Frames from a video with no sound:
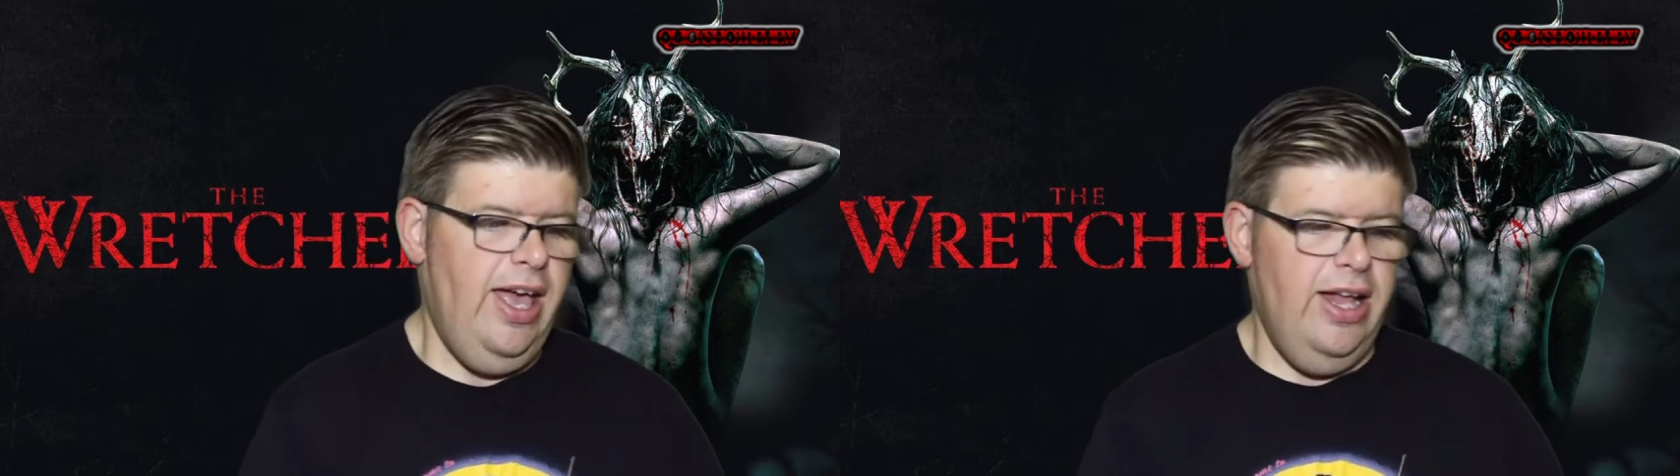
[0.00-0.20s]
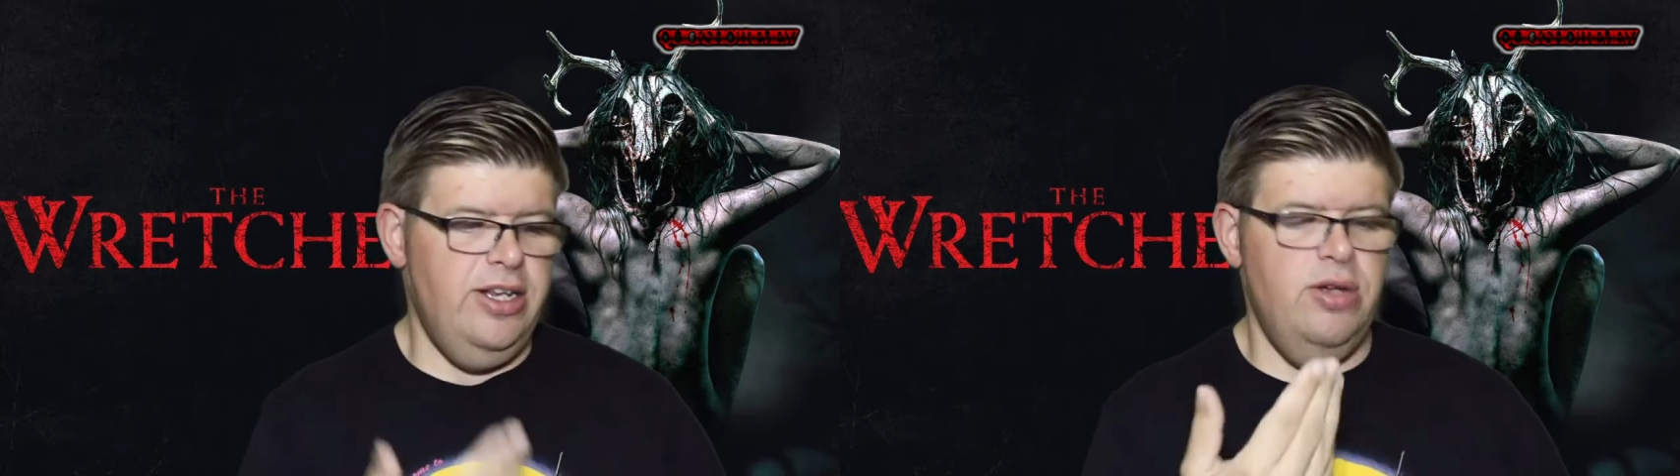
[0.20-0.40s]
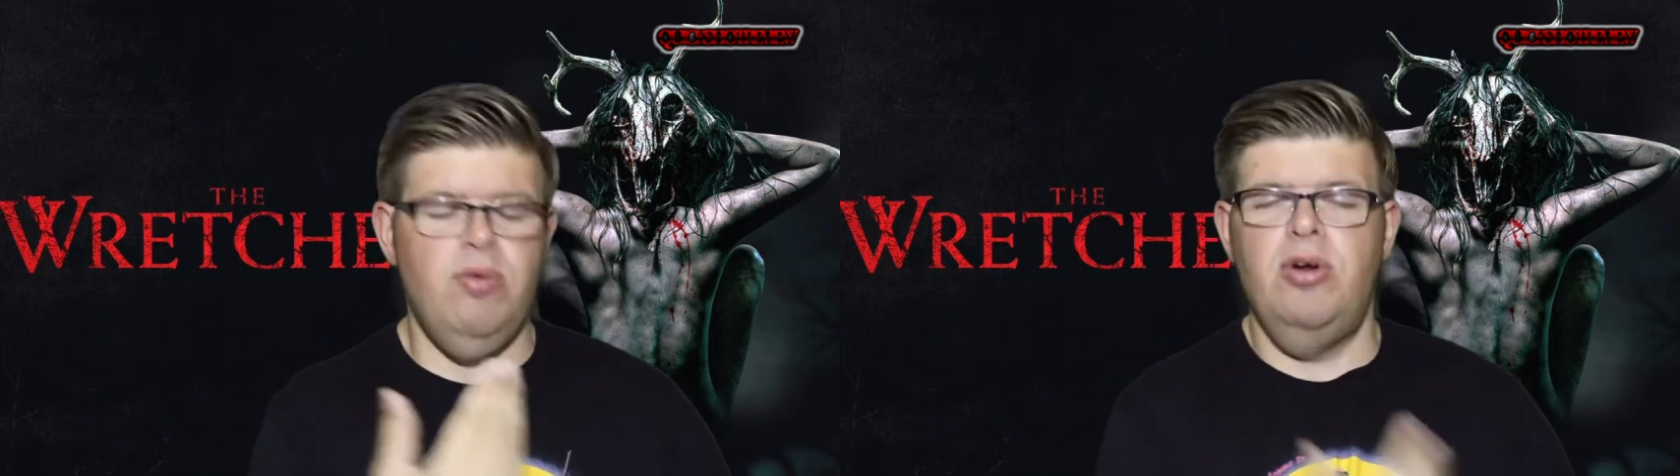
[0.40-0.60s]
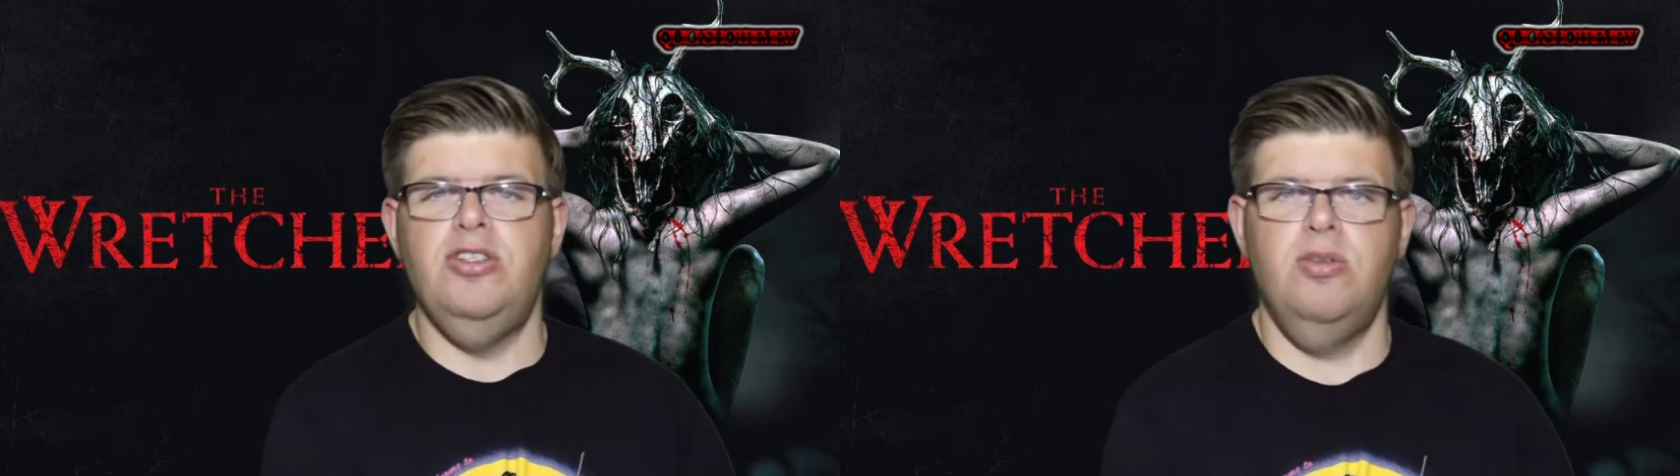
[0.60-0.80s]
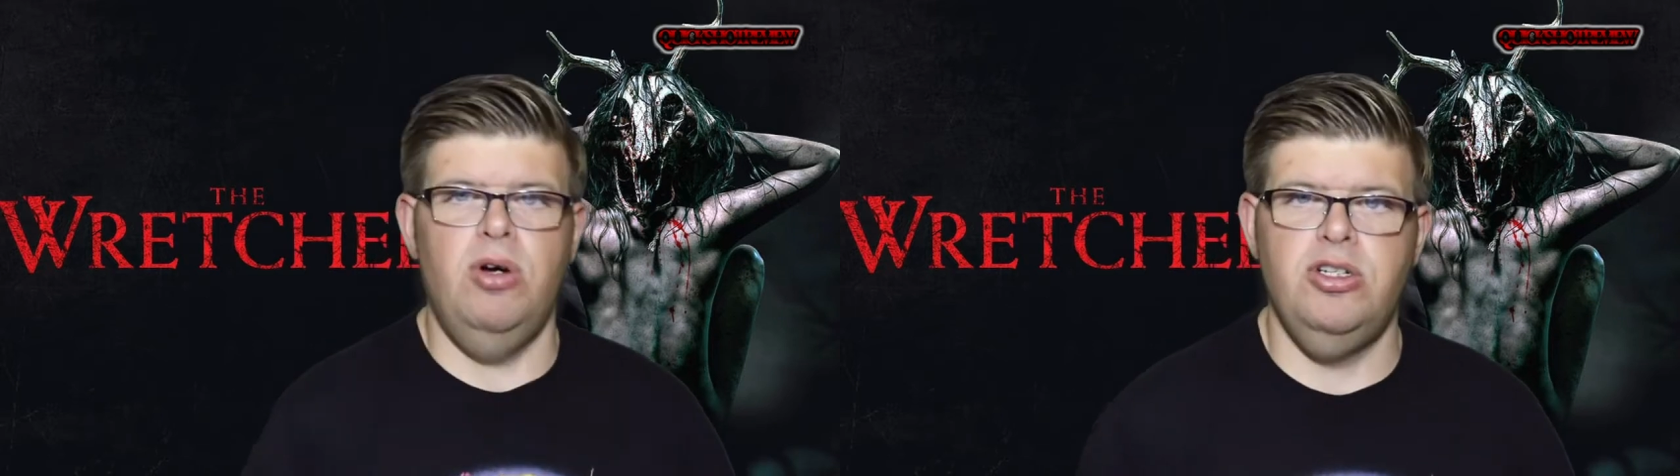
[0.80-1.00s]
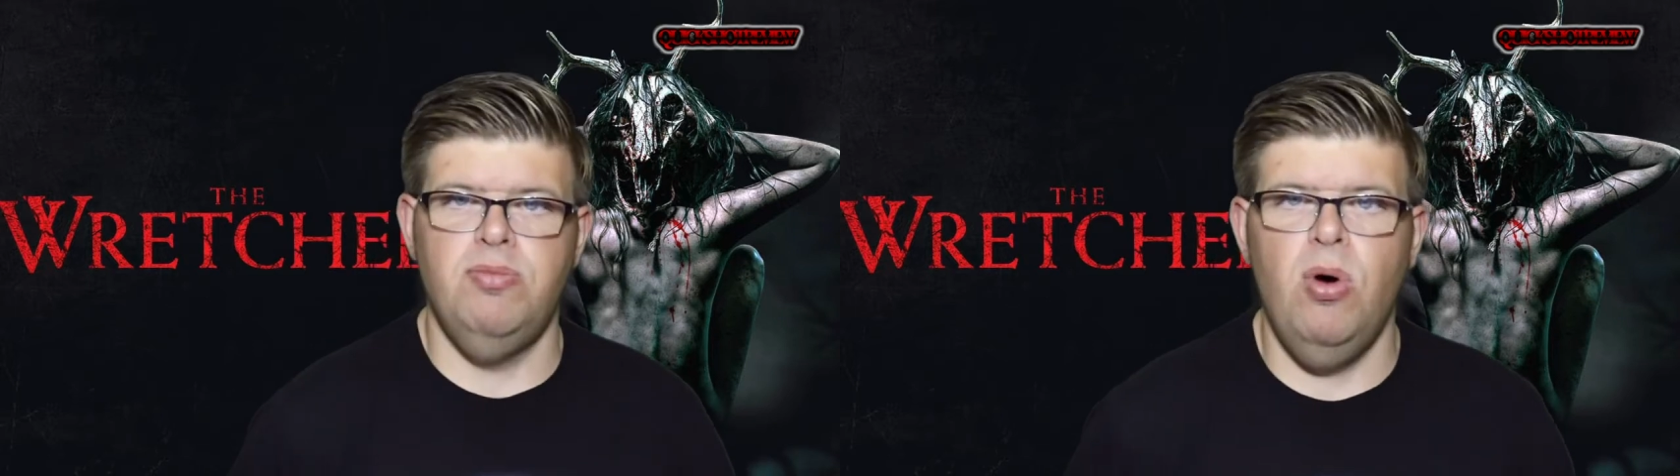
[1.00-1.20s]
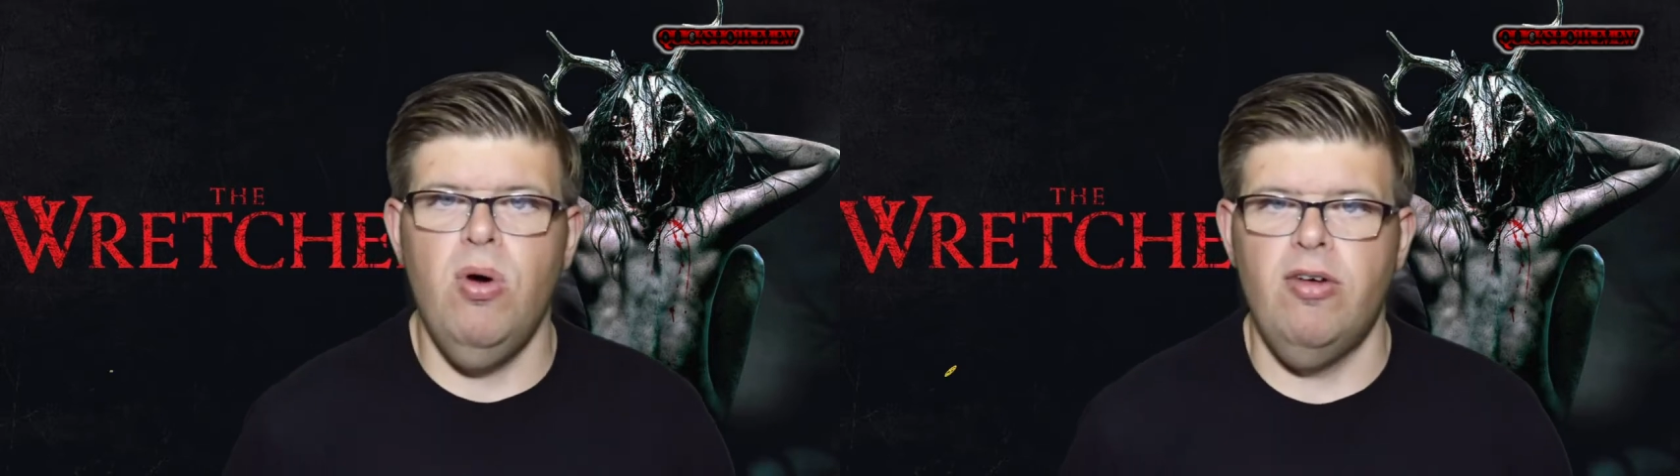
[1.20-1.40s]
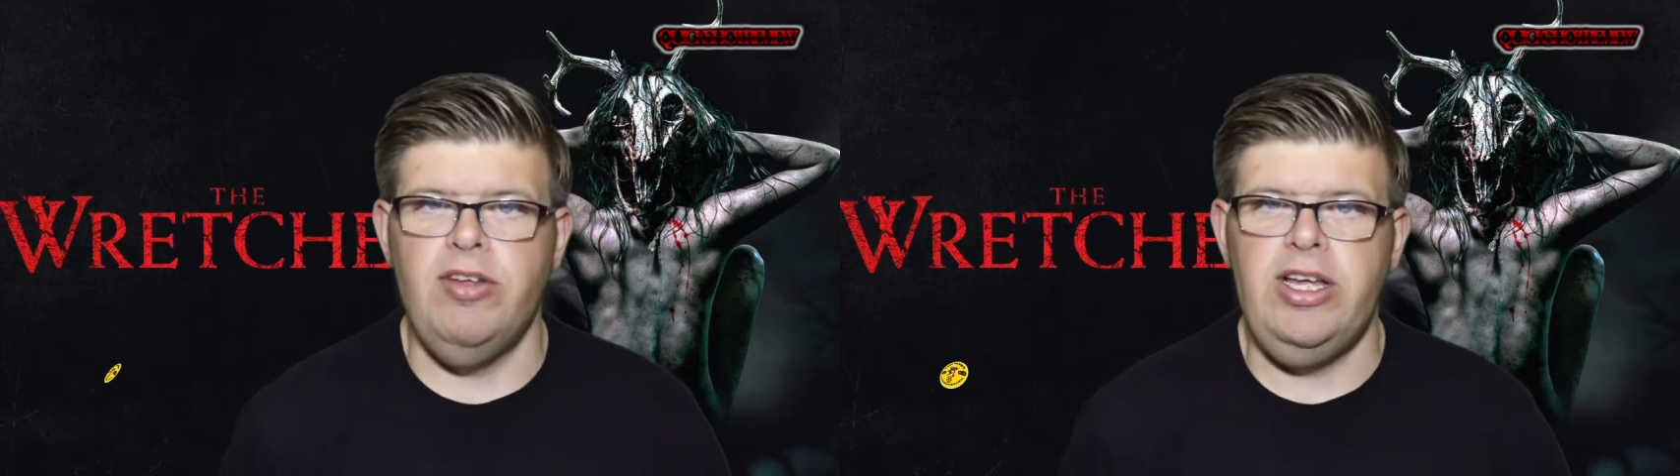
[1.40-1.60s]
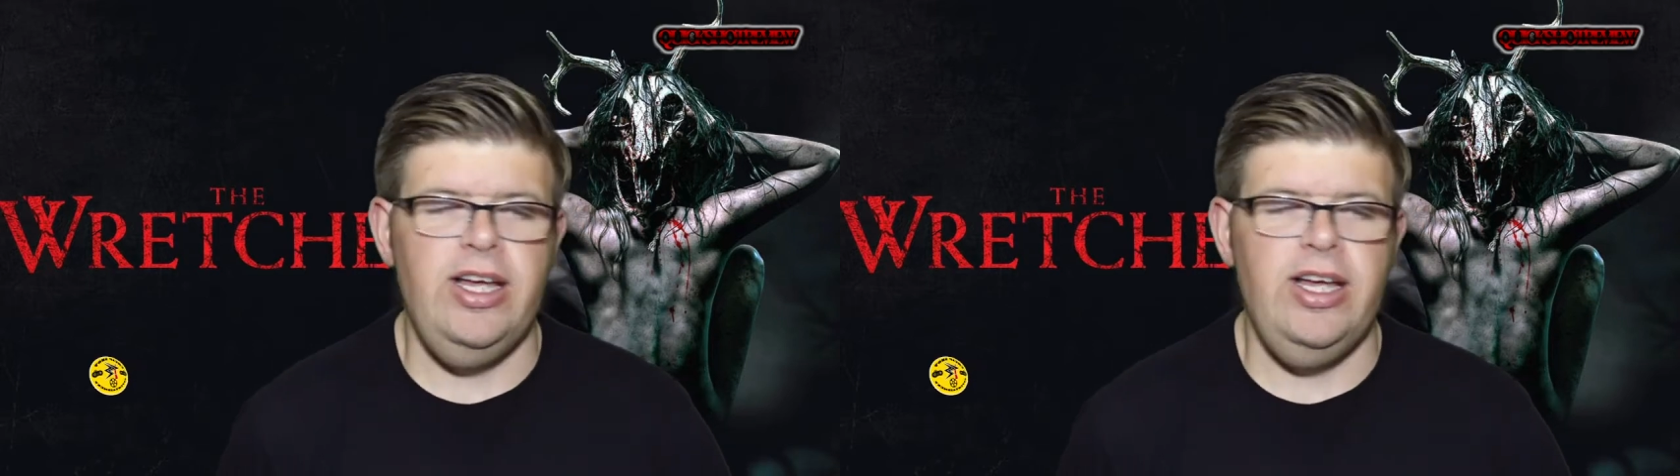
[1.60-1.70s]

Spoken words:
and you want to watch more of it.